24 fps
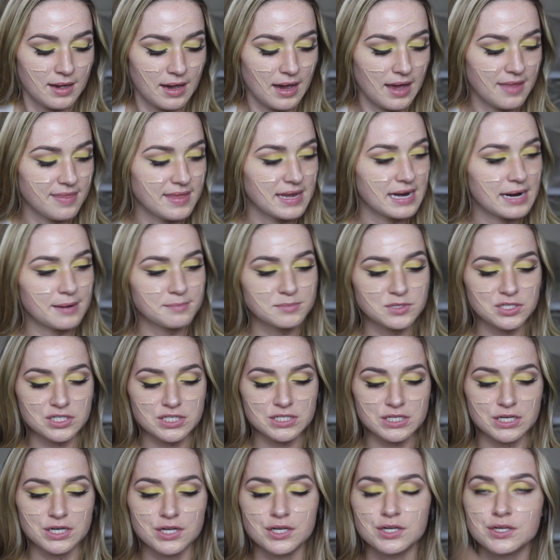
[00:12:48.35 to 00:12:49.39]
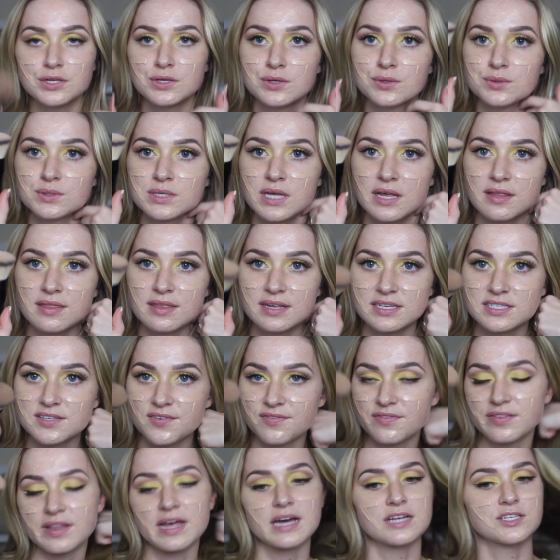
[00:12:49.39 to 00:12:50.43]
And then I'm just going to use this
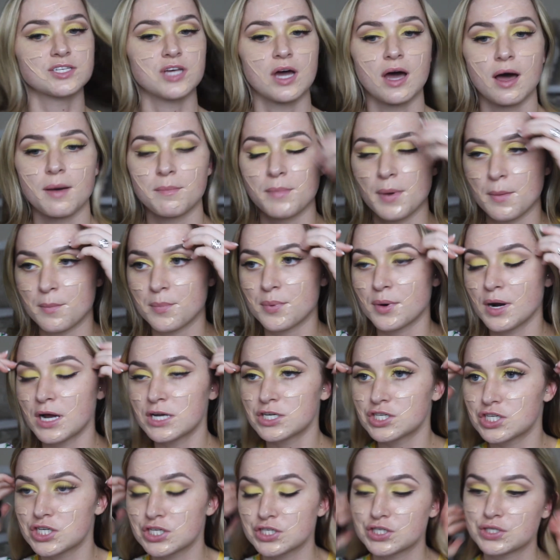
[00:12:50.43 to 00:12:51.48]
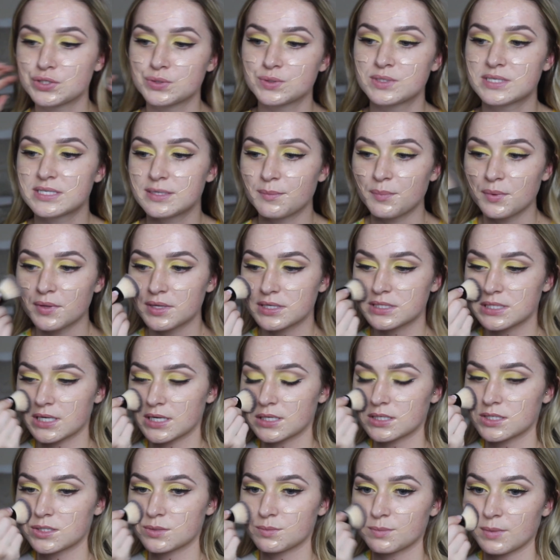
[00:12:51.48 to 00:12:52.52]
flat top brush to stipple this
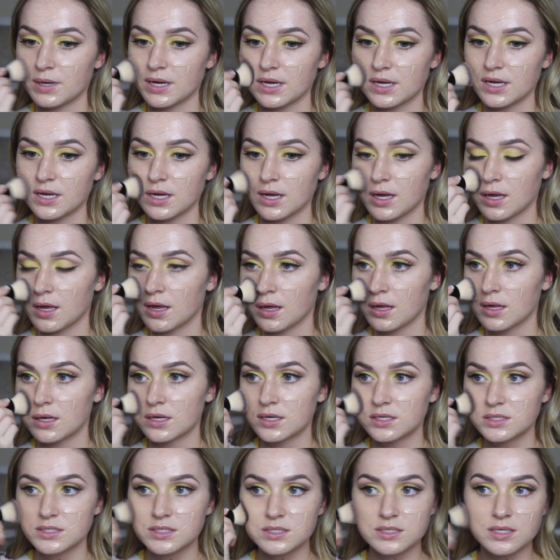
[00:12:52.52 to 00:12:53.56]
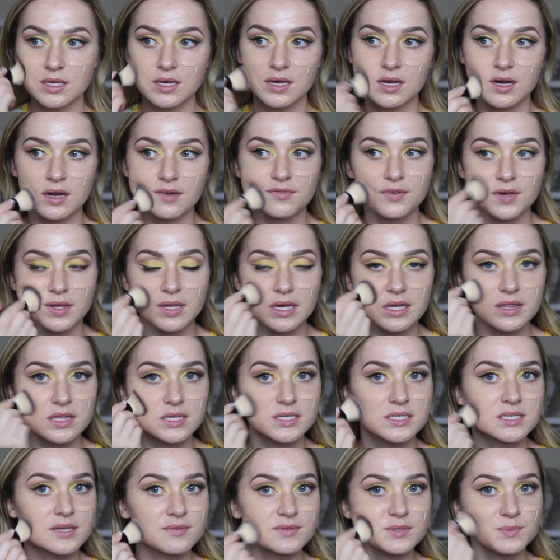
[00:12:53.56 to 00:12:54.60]
into my skin. I feel like
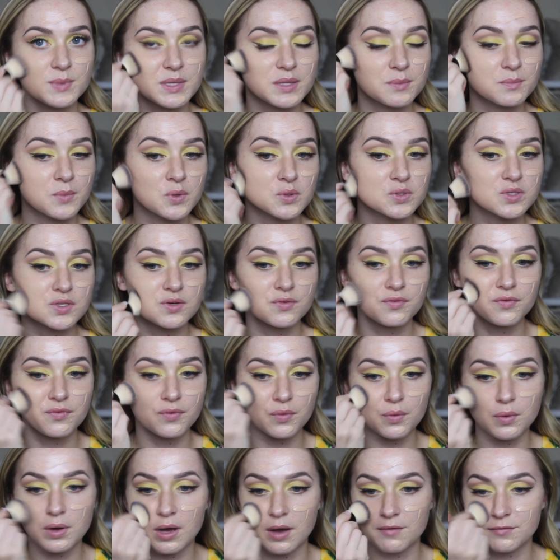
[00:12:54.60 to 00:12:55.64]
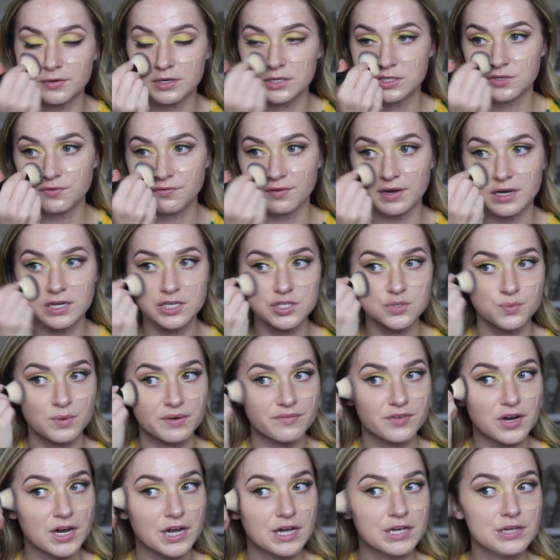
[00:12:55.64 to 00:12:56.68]
this gives me the most full coverage finish
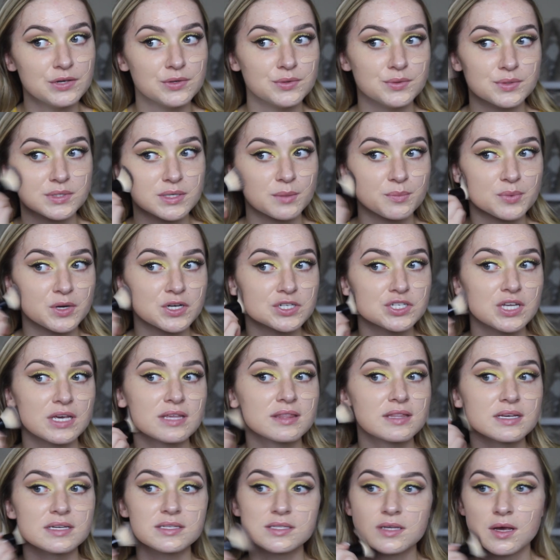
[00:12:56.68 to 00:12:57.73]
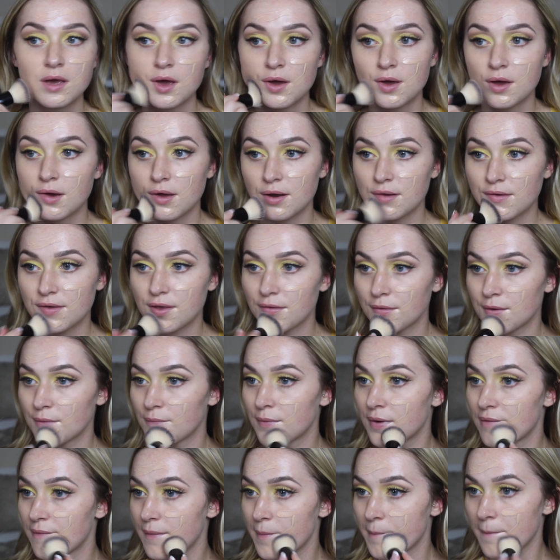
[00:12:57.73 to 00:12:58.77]
whenever I use a brush like this
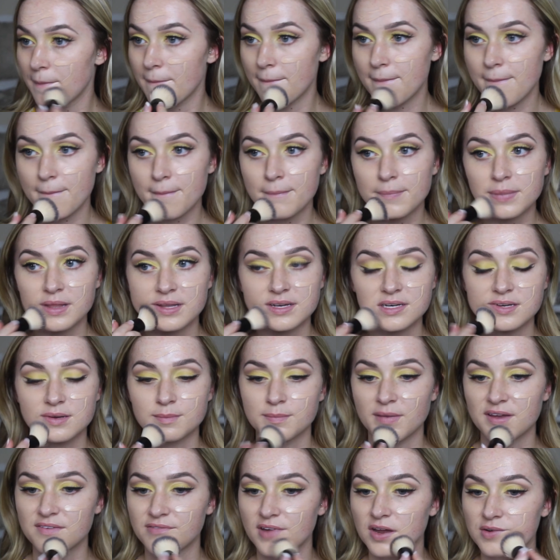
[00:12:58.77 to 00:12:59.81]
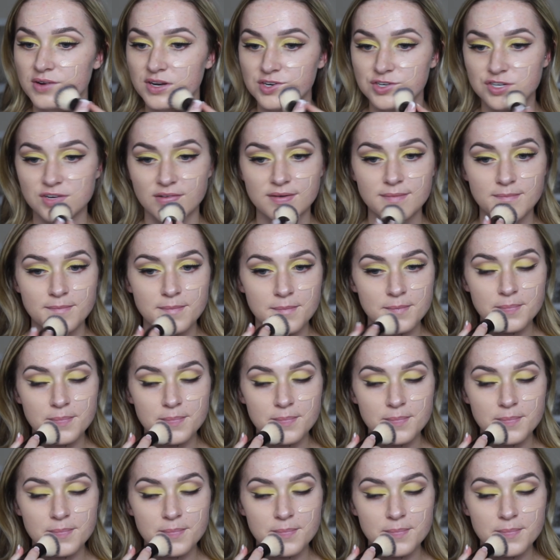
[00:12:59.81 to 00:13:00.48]
to blend in my foundation.